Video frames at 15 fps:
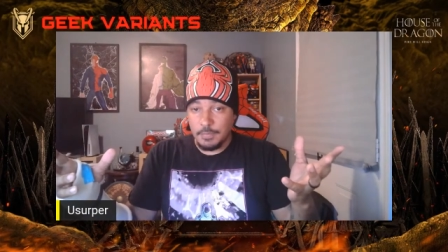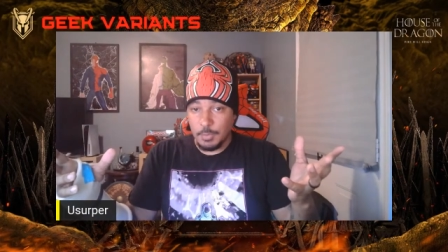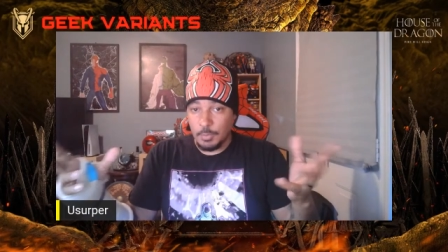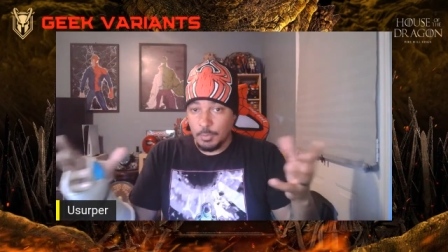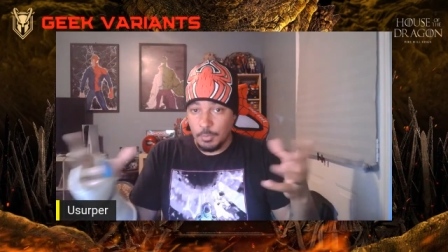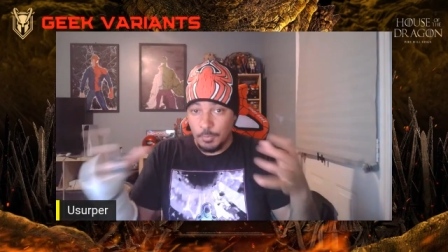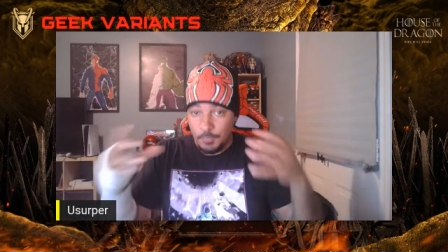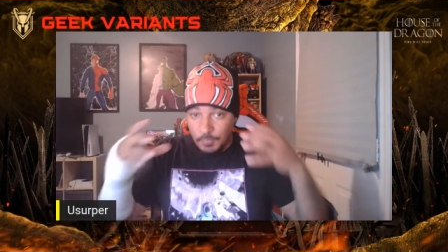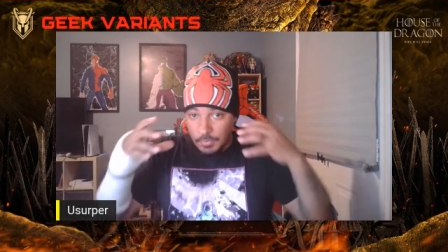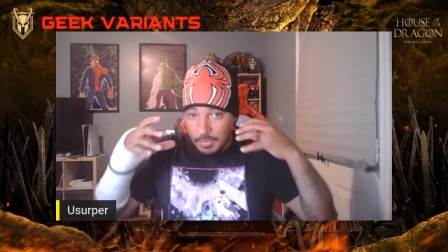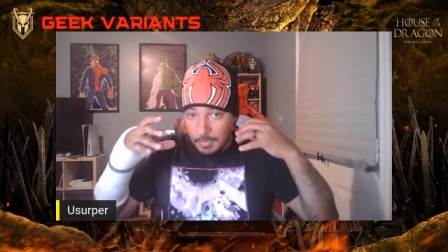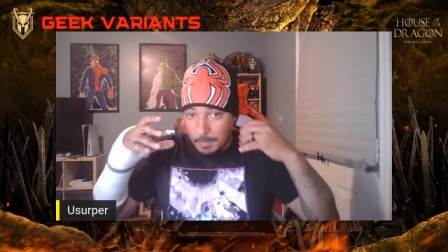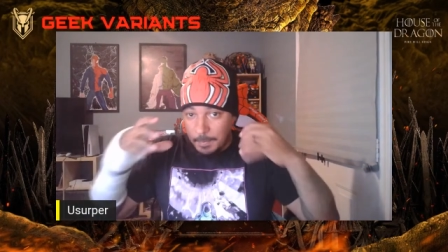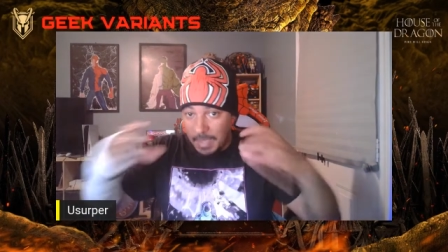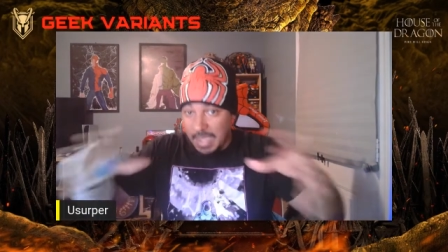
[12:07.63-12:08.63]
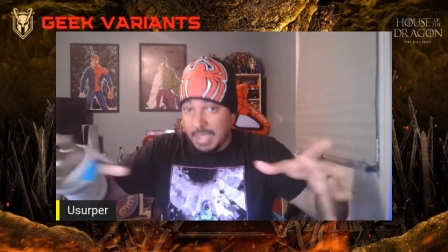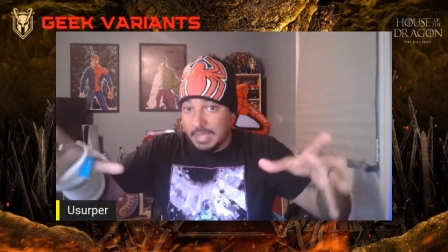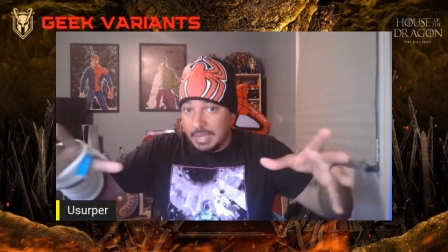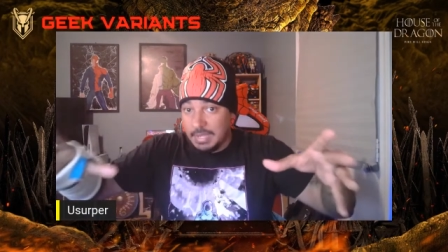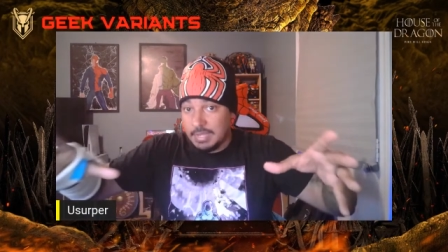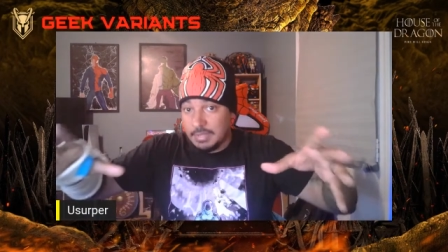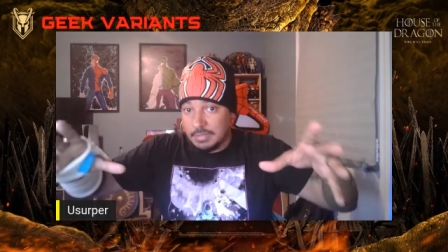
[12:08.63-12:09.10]
who made
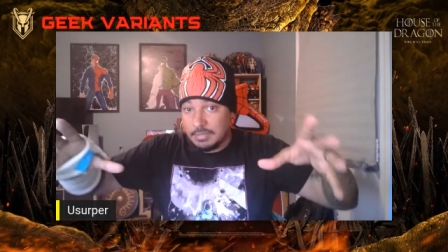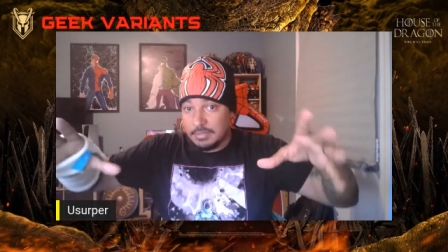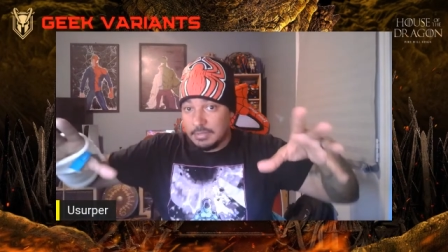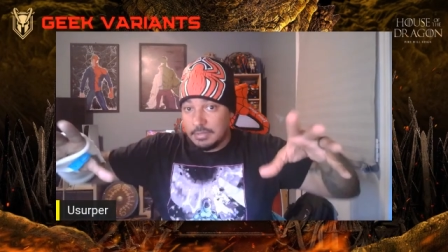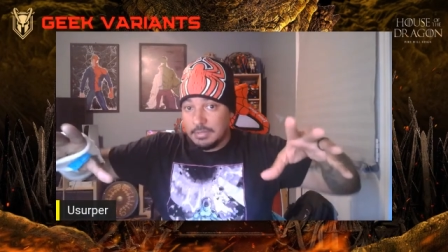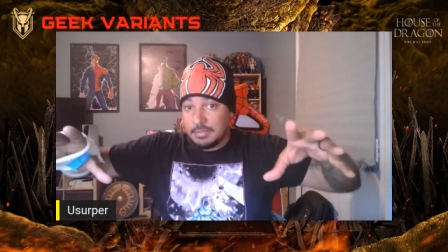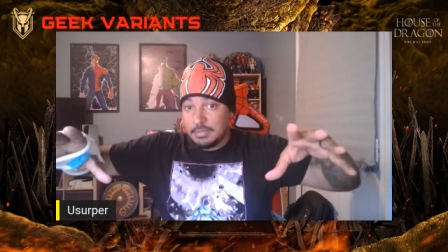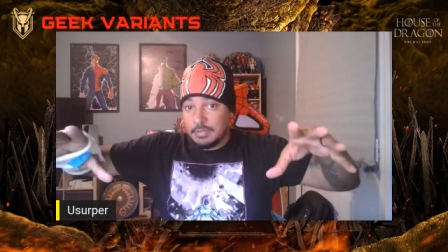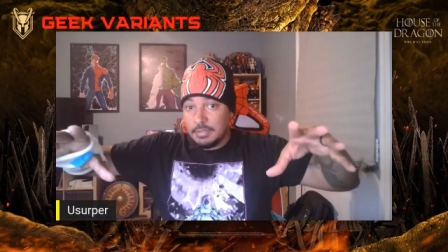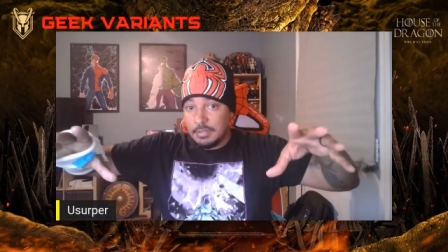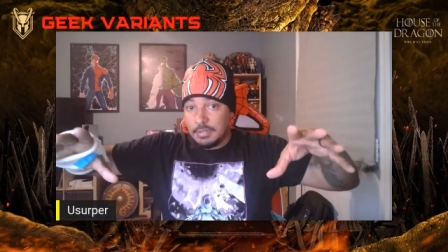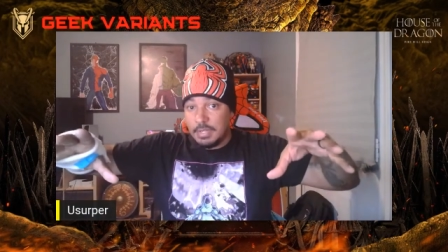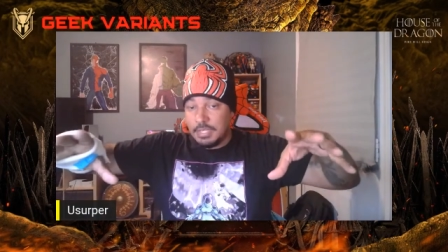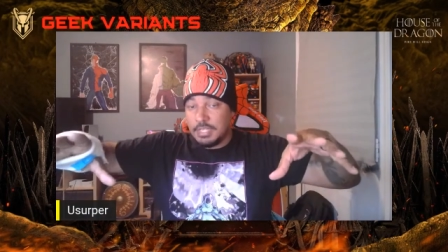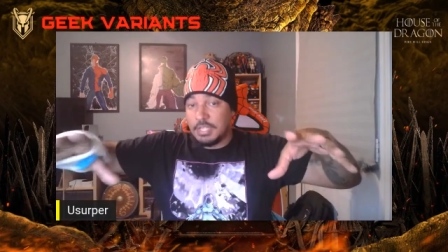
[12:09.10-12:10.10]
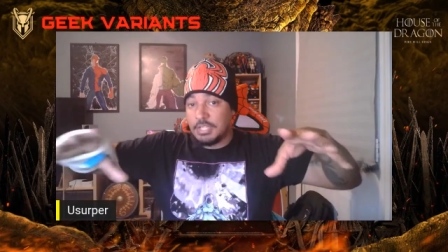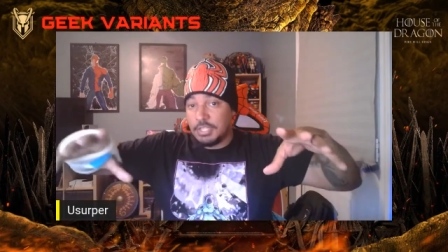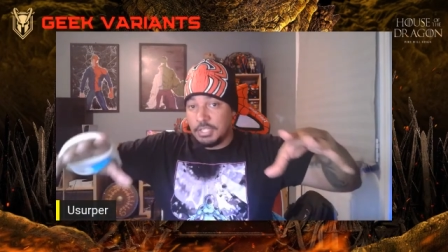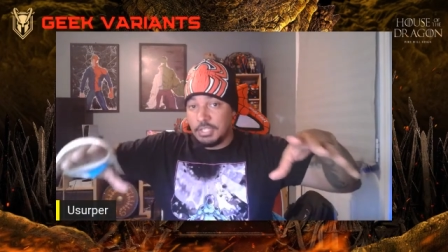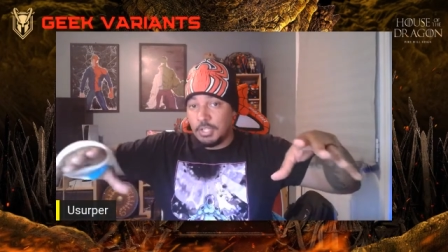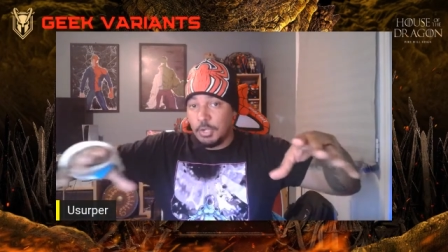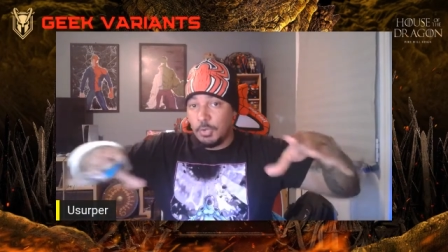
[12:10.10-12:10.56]
his
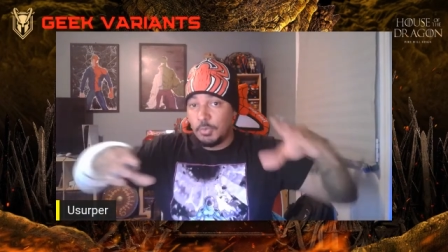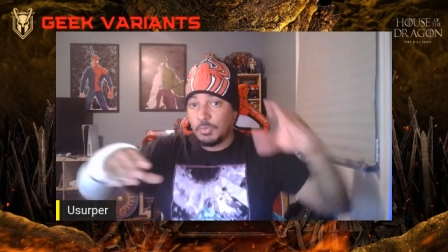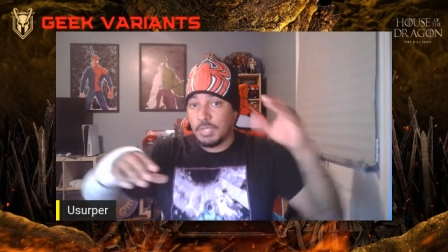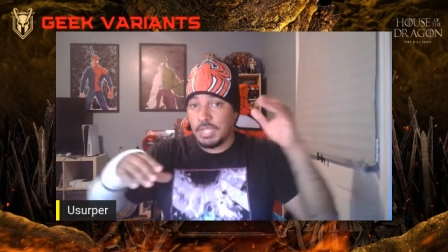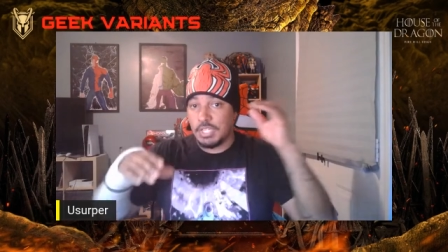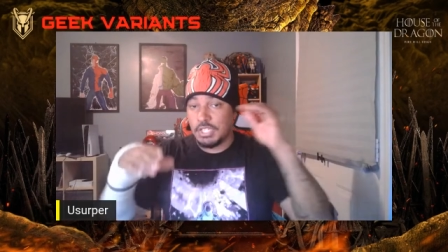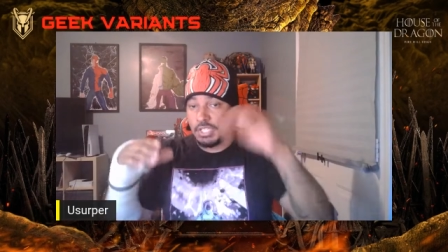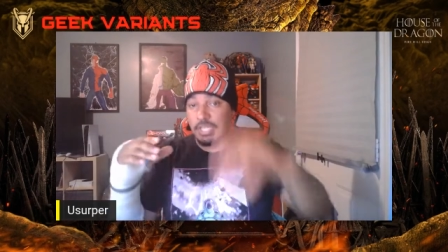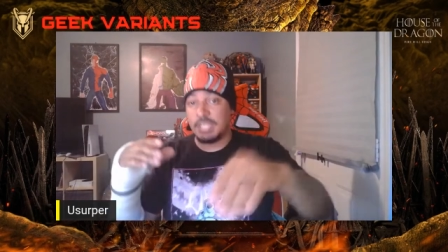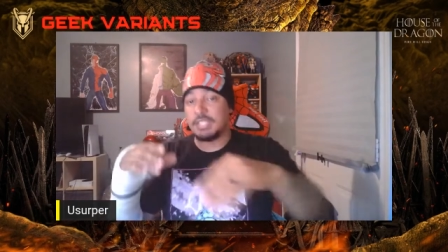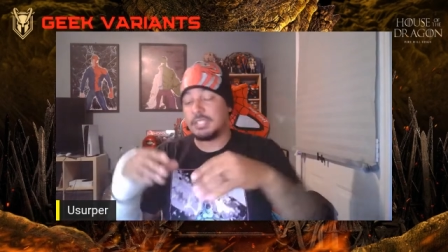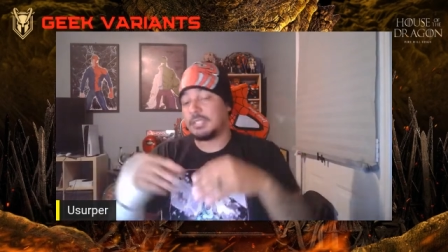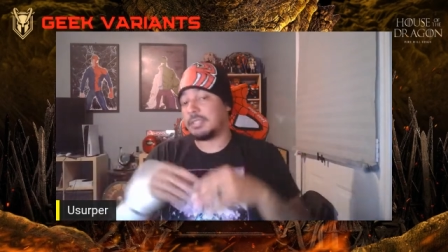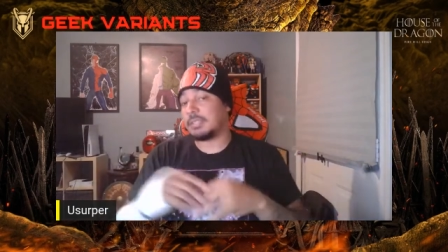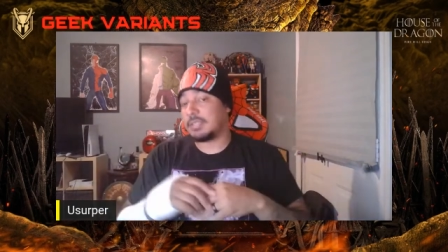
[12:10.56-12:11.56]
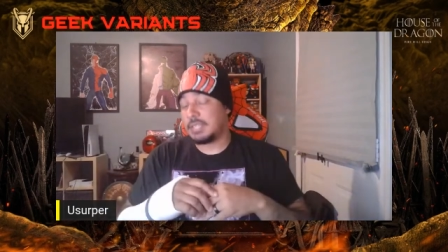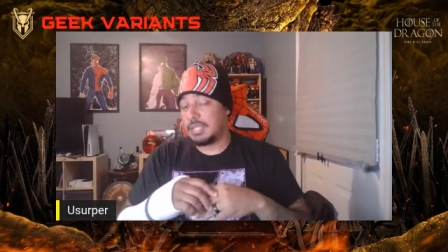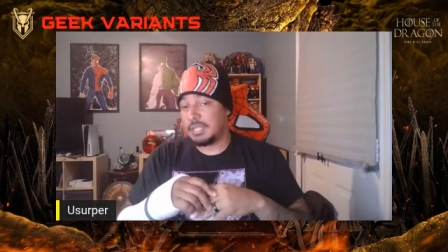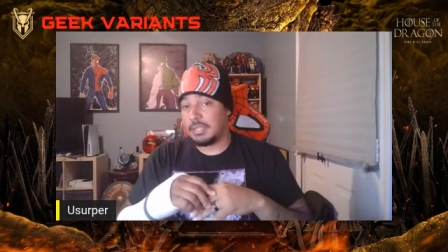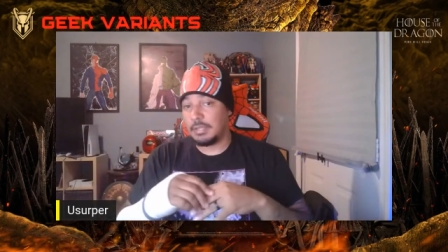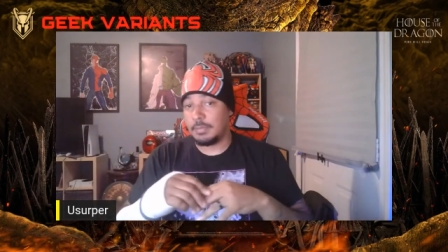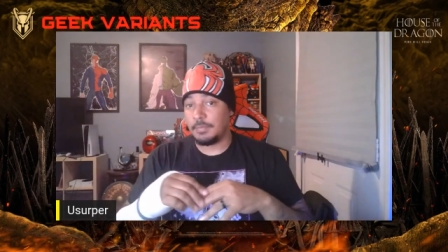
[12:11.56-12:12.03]
intentions known that she is to
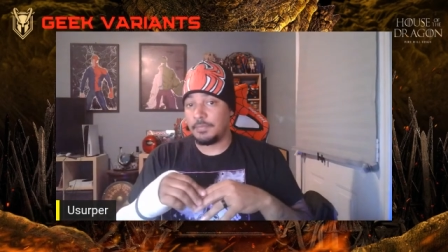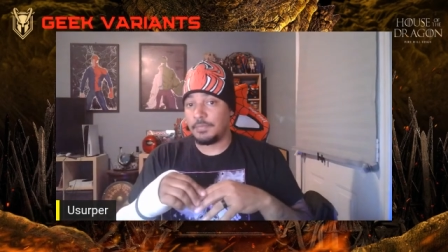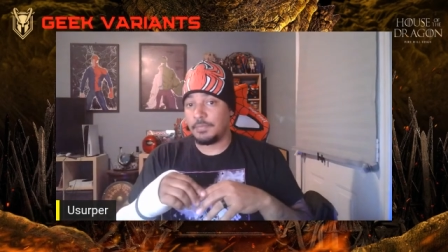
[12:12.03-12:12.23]
succeed him.